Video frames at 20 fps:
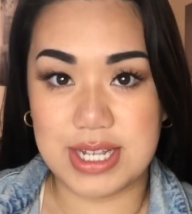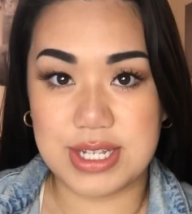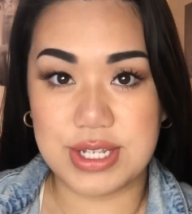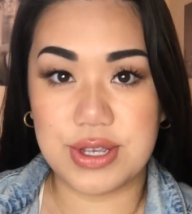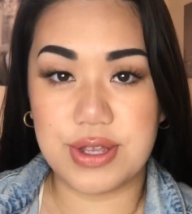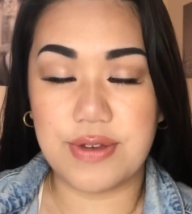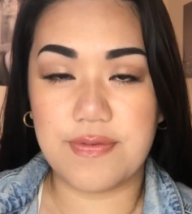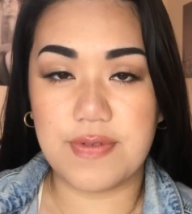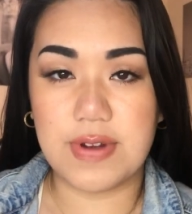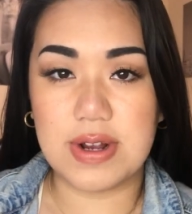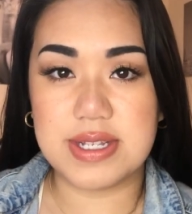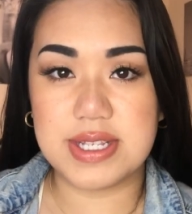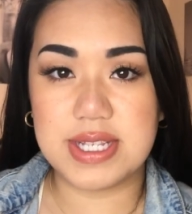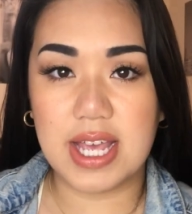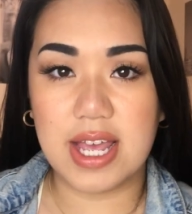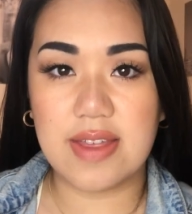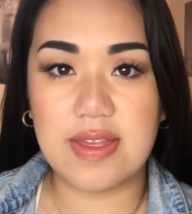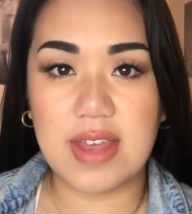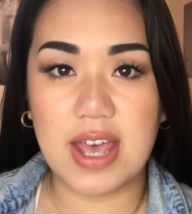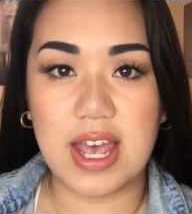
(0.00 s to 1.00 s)
so the first
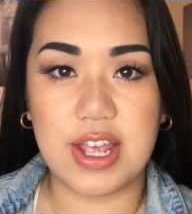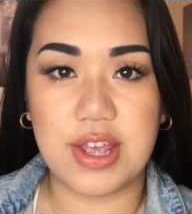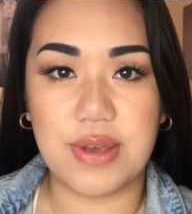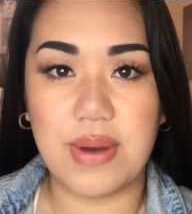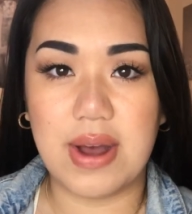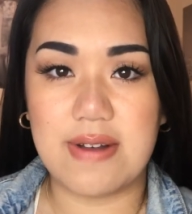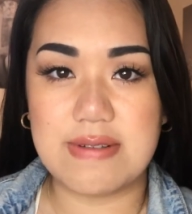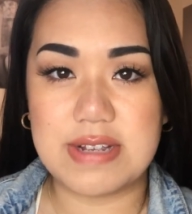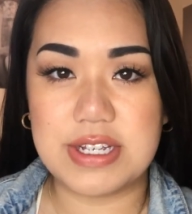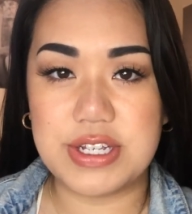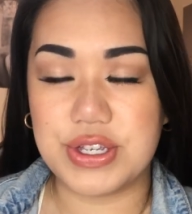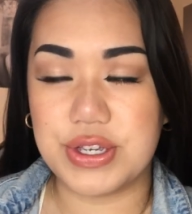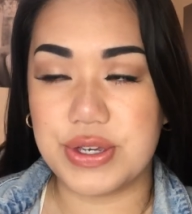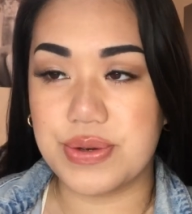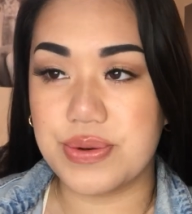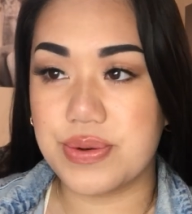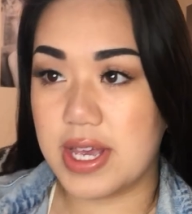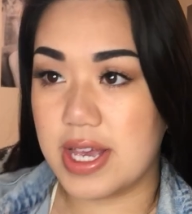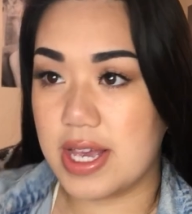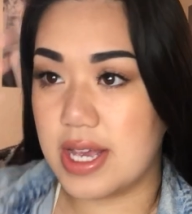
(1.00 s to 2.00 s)
thing that you have to
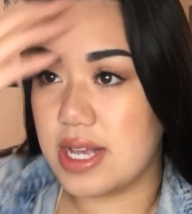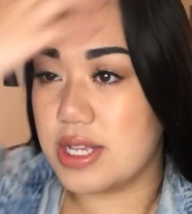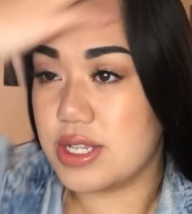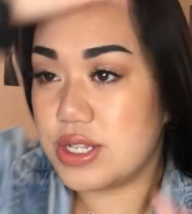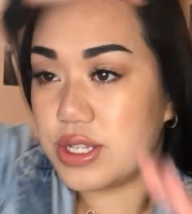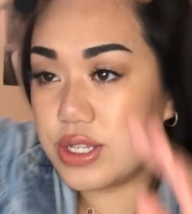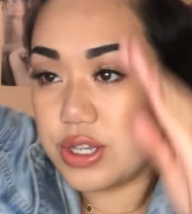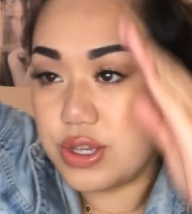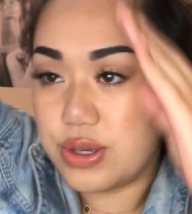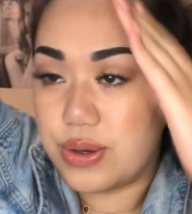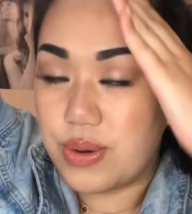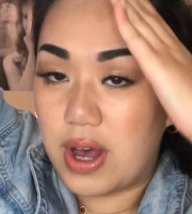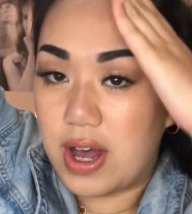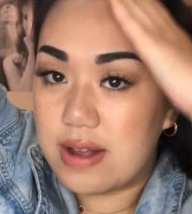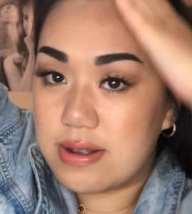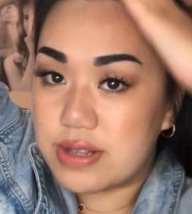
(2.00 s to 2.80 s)
do is you have